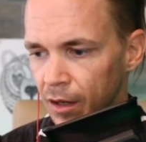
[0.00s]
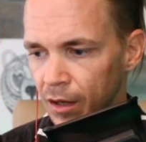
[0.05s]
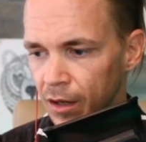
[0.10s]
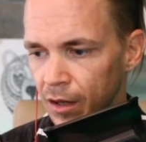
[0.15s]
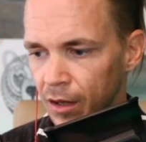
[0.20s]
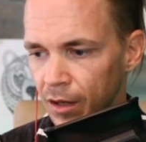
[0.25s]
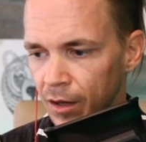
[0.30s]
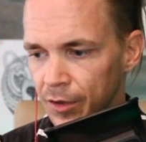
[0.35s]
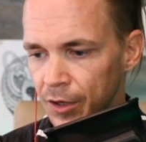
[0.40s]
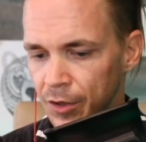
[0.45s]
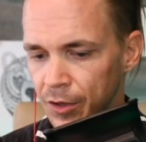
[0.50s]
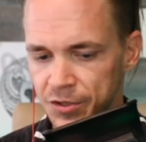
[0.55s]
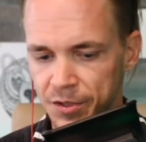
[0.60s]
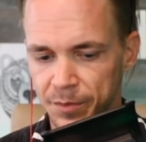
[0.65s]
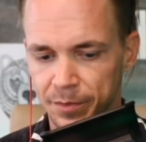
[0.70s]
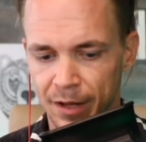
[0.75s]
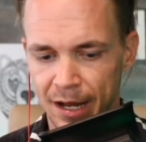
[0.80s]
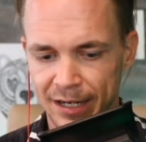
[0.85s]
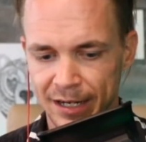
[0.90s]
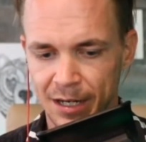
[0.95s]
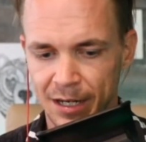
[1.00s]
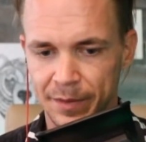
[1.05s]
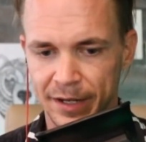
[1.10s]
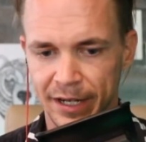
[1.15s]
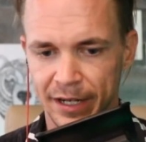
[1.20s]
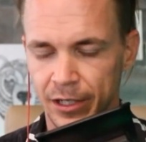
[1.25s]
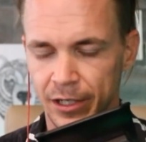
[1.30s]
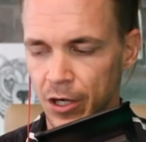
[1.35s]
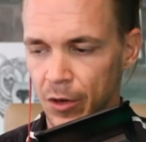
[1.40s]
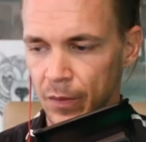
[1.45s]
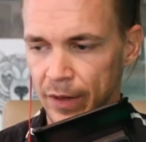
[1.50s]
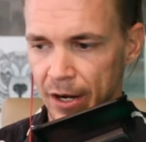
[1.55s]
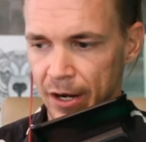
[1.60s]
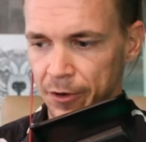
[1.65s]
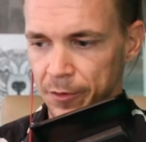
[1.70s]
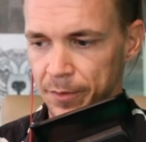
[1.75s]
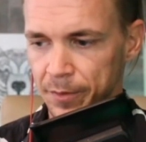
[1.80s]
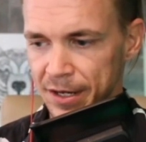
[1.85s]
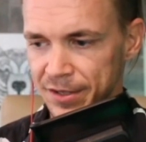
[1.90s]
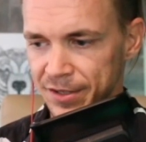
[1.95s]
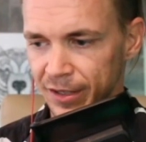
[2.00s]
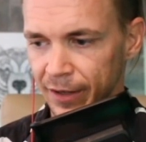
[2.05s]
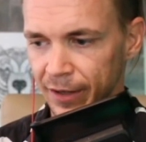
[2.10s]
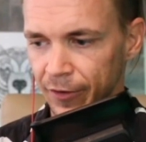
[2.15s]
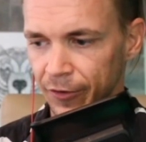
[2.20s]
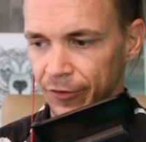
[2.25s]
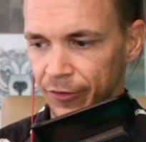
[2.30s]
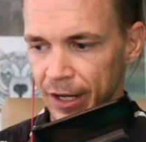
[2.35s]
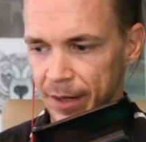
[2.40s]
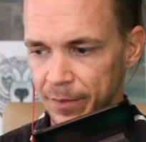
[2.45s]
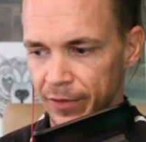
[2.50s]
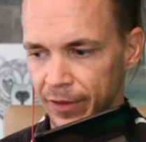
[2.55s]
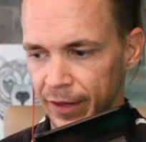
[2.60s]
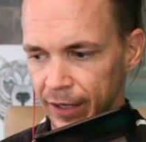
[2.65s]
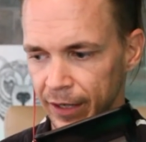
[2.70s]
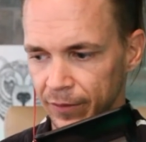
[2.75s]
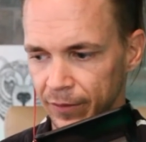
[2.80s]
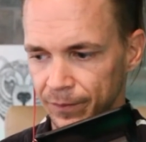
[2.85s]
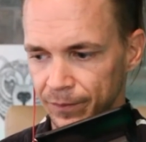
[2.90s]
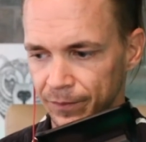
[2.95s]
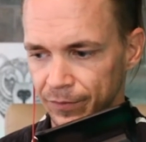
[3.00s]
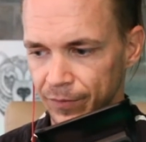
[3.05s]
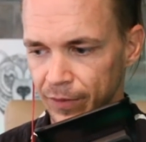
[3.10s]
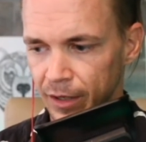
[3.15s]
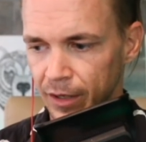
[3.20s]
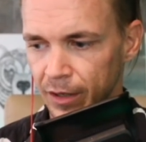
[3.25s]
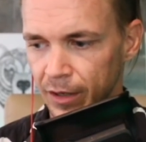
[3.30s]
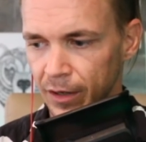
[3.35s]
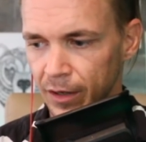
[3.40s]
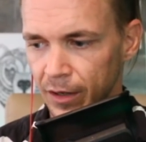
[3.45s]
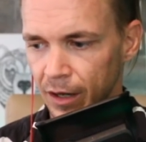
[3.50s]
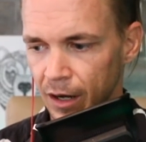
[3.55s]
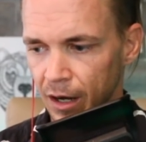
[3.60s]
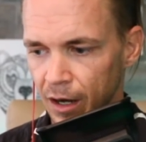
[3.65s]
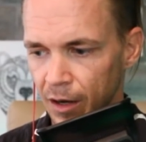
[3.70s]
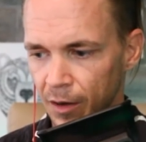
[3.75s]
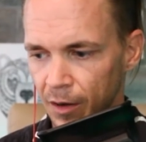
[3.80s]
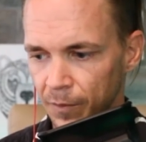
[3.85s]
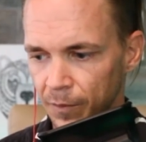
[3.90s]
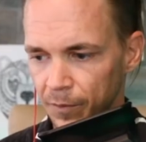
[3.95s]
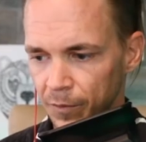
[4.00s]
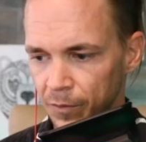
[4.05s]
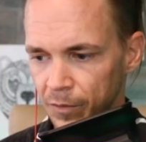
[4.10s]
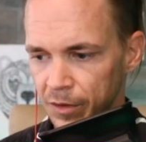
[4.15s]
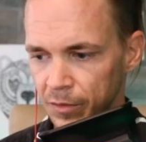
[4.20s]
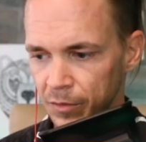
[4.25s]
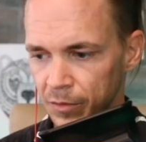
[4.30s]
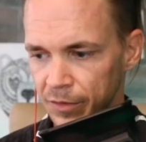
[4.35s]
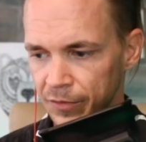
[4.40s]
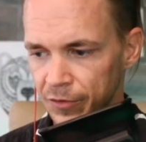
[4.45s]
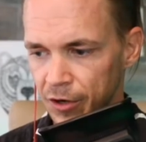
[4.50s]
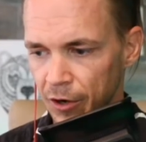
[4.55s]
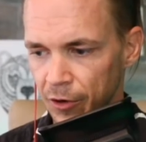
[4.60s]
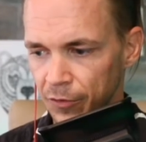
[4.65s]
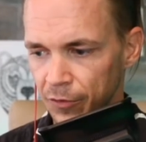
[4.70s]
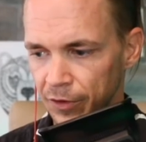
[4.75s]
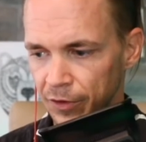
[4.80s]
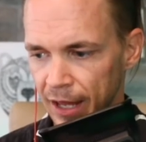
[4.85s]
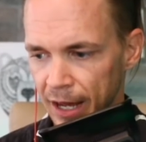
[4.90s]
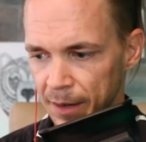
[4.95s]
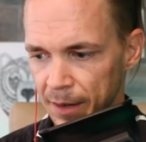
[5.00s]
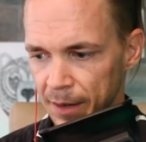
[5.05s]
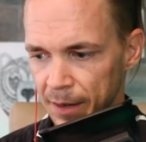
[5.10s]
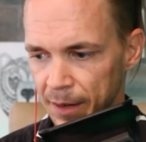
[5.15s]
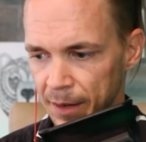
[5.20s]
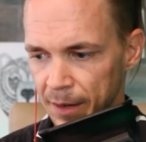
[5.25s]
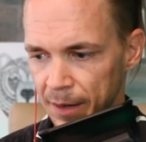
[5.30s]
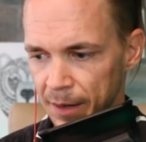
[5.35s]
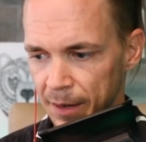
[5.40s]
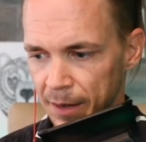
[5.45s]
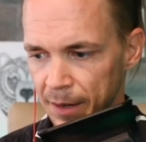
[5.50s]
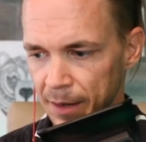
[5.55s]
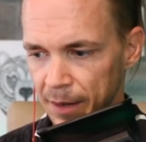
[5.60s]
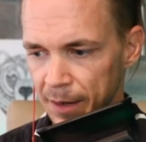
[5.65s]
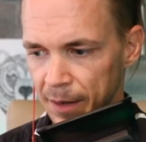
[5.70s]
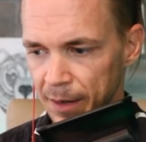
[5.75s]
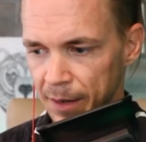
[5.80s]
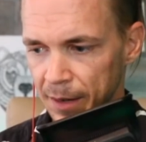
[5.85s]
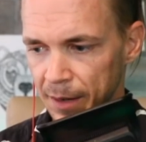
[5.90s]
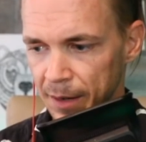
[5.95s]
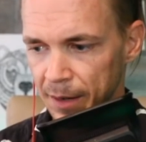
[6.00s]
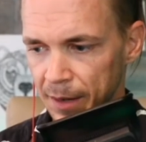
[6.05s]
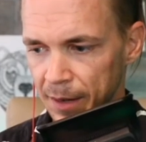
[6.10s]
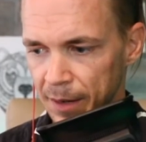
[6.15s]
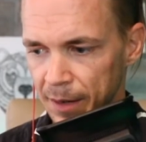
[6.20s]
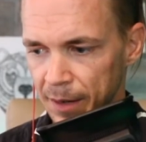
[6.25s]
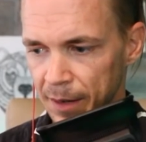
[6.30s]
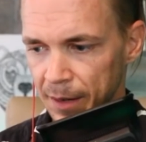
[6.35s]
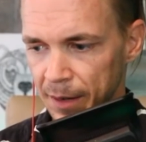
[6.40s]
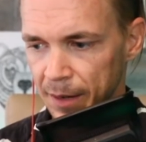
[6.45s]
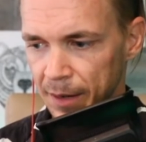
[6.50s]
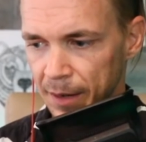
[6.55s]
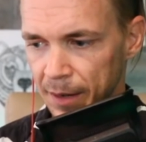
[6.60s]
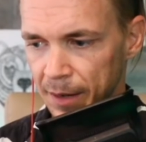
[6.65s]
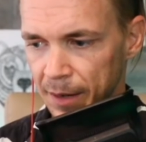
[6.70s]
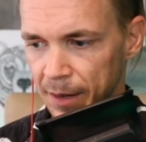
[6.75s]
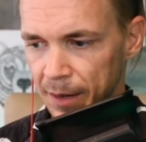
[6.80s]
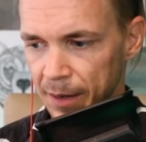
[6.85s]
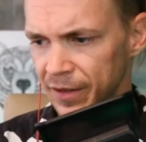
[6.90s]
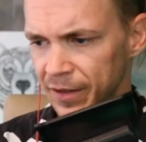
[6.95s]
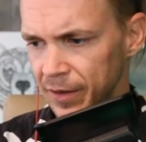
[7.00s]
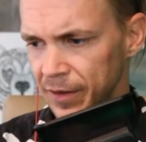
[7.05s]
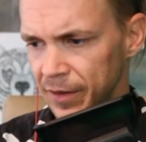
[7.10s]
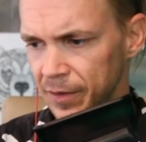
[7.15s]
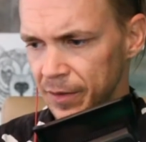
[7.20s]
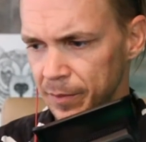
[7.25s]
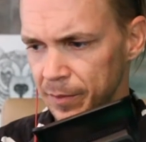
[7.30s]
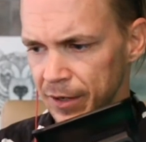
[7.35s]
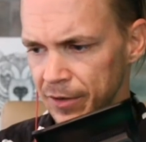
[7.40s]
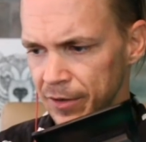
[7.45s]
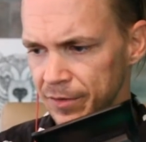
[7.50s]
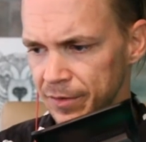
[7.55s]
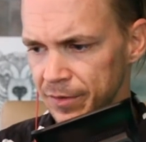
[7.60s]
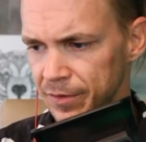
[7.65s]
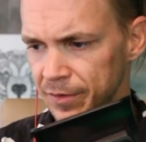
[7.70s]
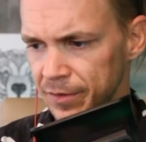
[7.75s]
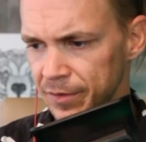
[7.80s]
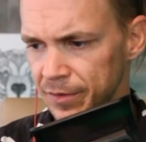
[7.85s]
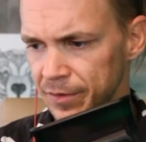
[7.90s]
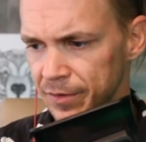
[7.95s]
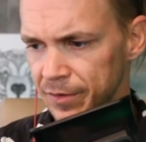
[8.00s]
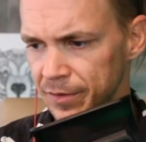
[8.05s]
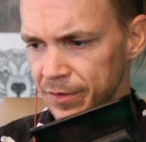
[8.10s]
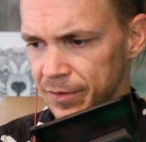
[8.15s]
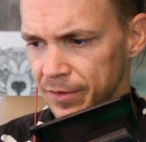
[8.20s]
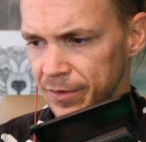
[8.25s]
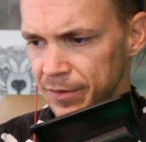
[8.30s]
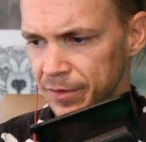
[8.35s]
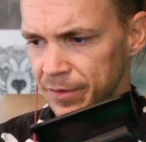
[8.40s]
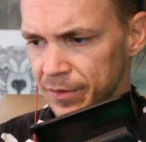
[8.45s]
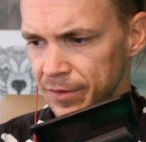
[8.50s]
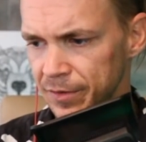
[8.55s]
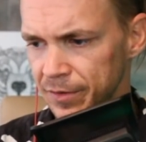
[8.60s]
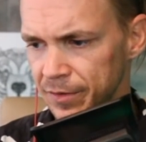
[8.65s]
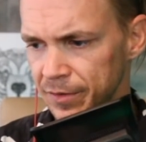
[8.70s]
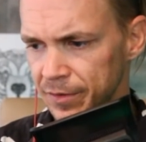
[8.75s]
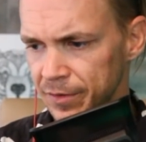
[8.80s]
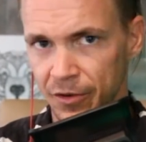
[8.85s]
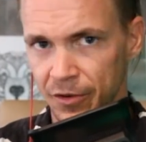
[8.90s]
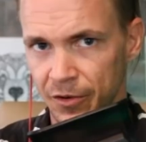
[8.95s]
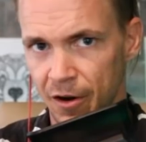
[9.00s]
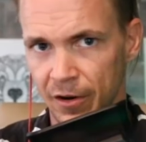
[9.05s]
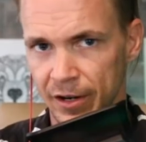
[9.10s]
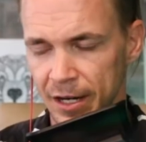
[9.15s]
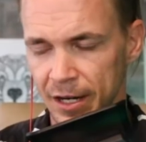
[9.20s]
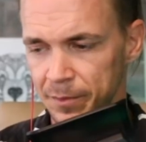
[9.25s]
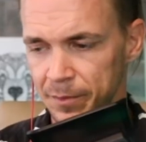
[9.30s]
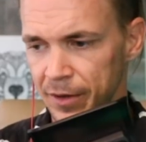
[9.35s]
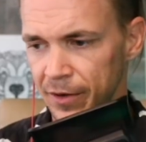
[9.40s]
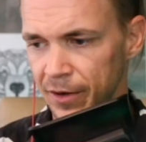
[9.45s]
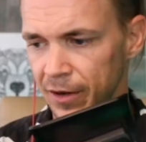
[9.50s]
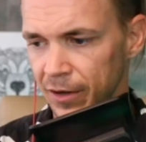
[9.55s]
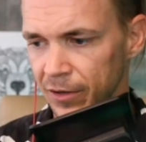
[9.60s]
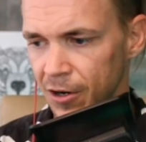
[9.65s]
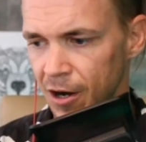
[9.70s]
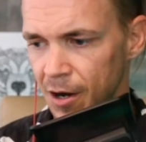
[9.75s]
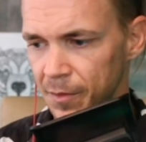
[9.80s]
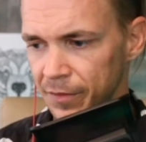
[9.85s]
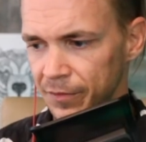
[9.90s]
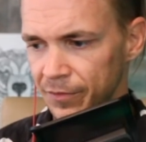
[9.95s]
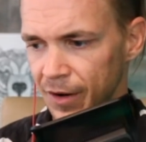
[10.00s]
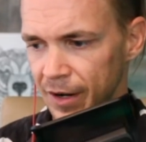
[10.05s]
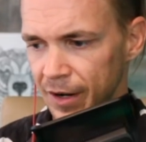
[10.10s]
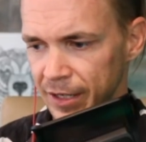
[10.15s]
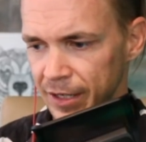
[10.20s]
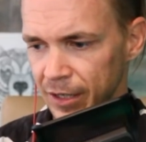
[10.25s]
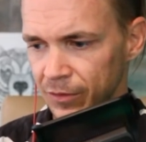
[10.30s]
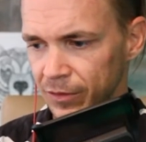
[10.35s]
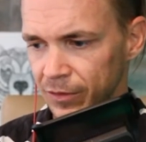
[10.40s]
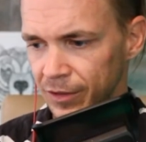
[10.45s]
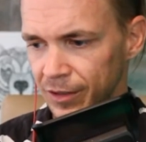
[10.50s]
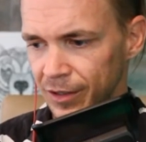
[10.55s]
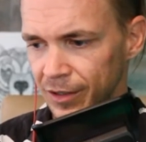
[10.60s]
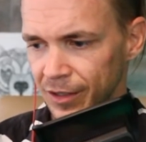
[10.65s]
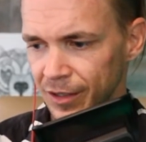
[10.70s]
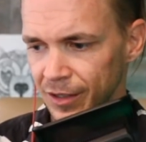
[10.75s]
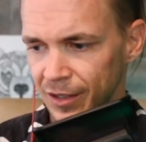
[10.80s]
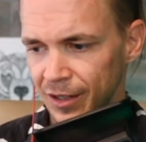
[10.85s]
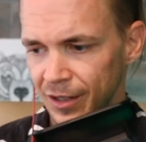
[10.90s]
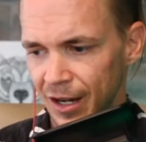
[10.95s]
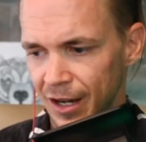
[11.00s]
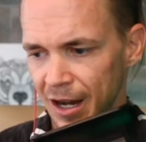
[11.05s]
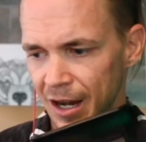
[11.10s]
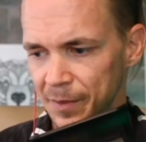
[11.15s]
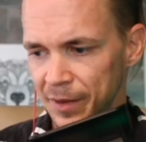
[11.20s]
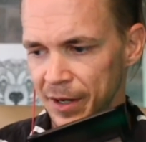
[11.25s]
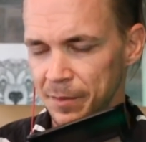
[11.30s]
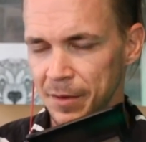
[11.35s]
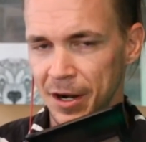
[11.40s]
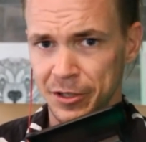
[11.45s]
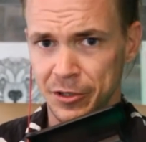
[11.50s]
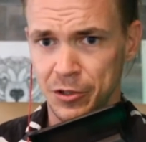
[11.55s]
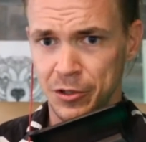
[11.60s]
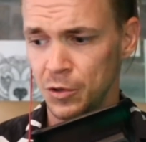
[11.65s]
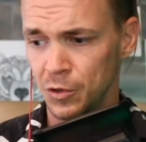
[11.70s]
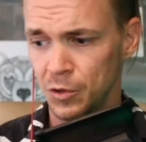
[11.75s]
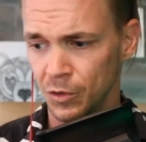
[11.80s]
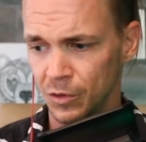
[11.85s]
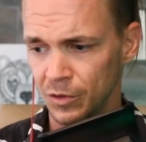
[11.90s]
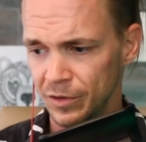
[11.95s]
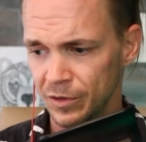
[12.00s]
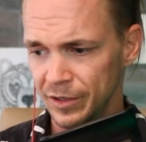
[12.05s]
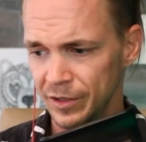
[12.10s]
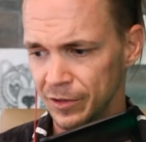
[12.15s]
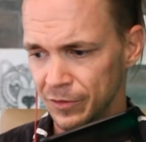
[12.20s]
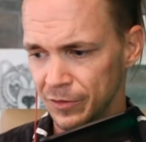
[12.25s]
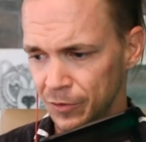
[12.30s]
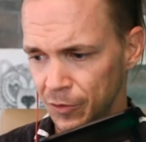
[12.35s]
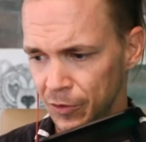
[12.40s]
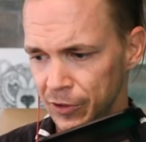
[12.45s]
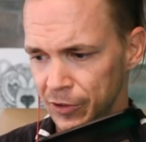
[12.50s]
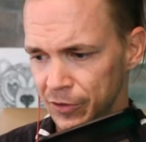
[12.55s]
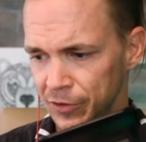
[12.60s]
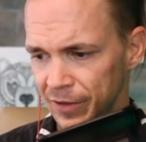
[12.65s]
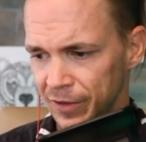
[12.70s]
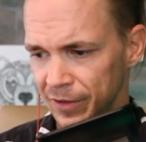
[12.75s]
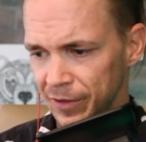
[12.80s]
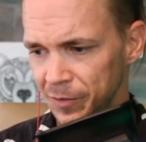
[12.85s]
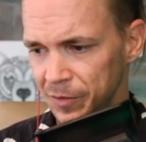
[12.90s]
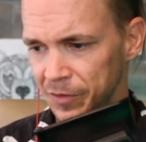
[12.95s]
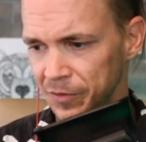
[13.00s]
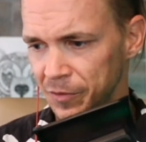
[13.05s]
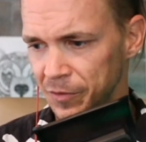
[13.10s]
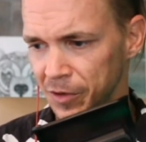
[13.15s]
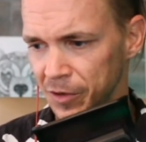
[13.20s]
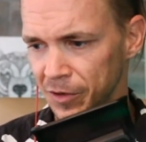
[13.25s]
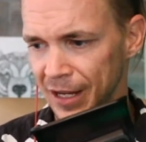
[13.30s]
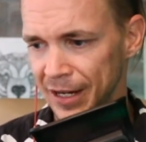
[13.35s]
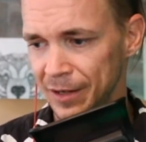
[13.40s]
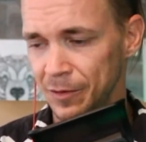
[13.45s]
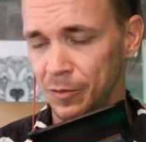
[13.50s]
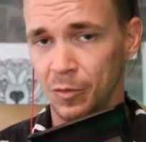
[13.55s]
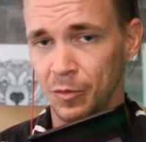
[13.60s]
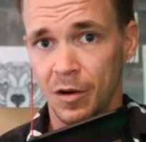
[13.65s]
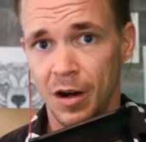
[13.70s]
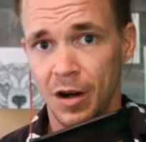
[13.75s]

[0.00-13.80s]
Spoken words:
No, supply coming in and going out are basically the same thing. We've gone over that before. So, and if you guys are interested in the bear den you're asking about it, you can just go to arcanebear.com and find out. I mean, I'm not Google here for you. And that we're like, I'm